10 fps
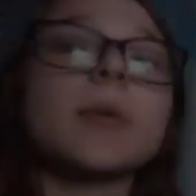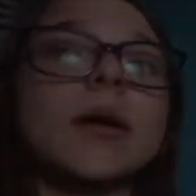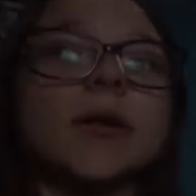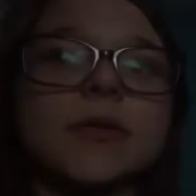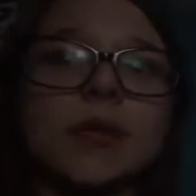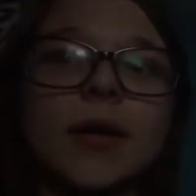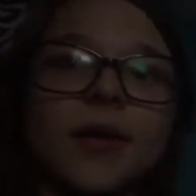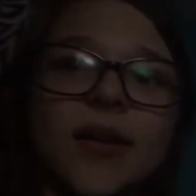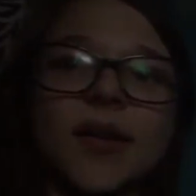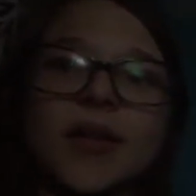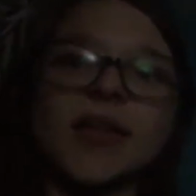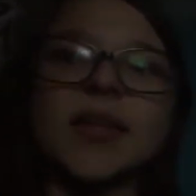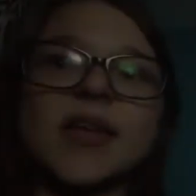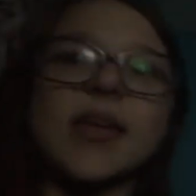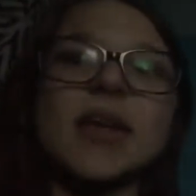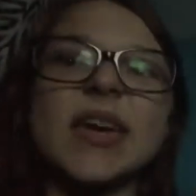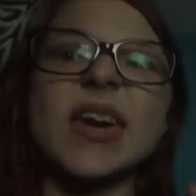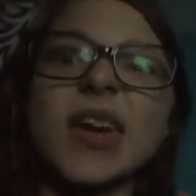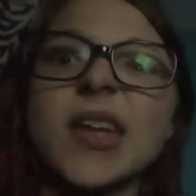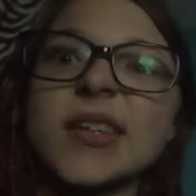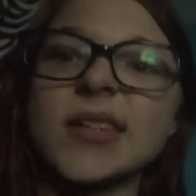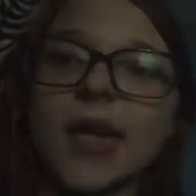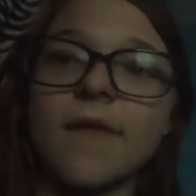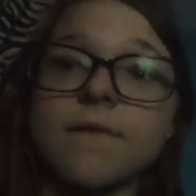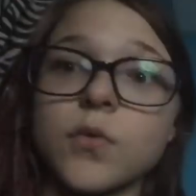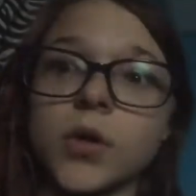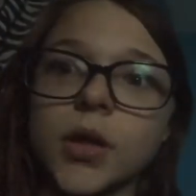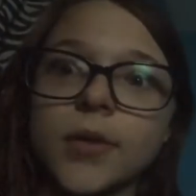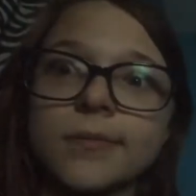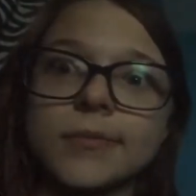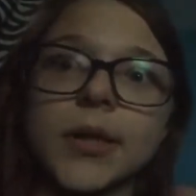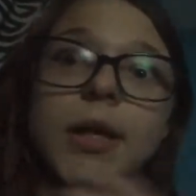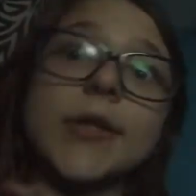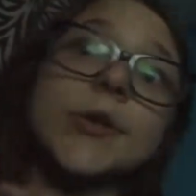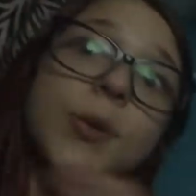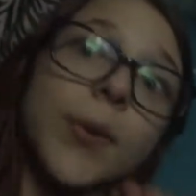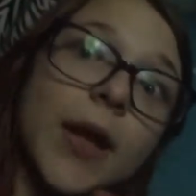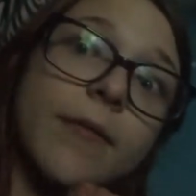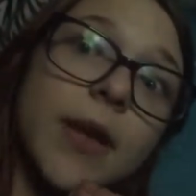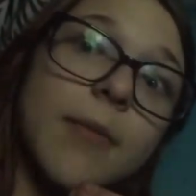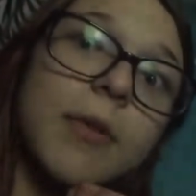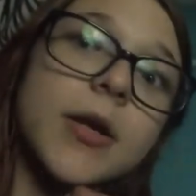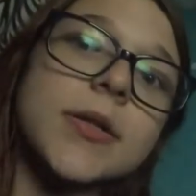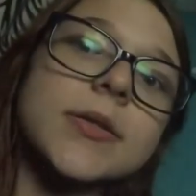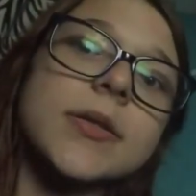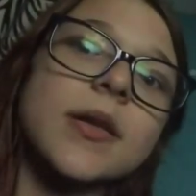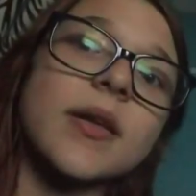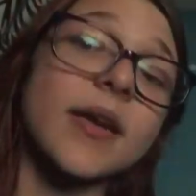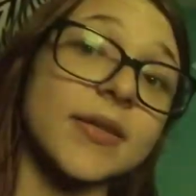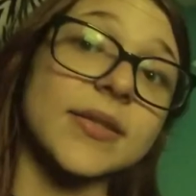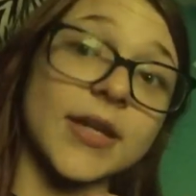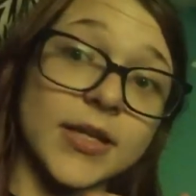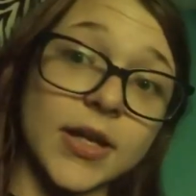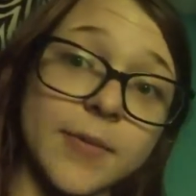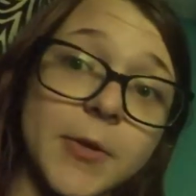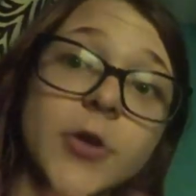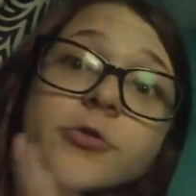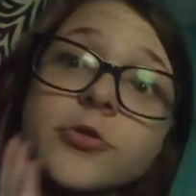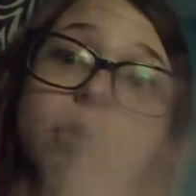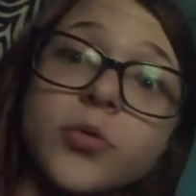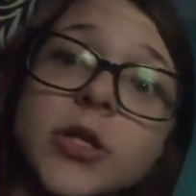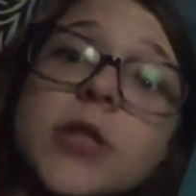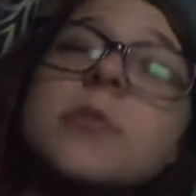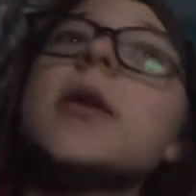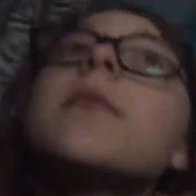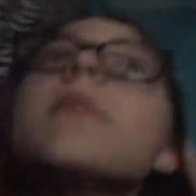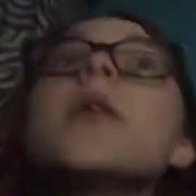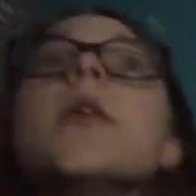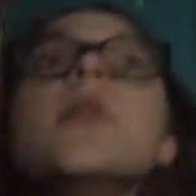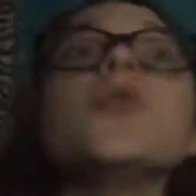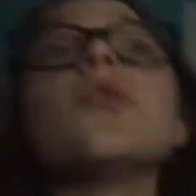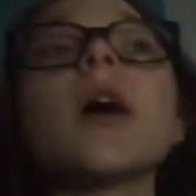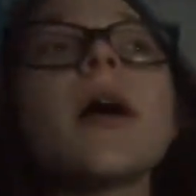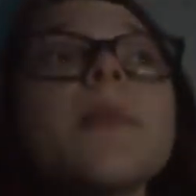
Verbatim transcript: because like it is 8.40 and I don't want to have nightmares. Yes, I get nightmares. Don't judge me. So now I'm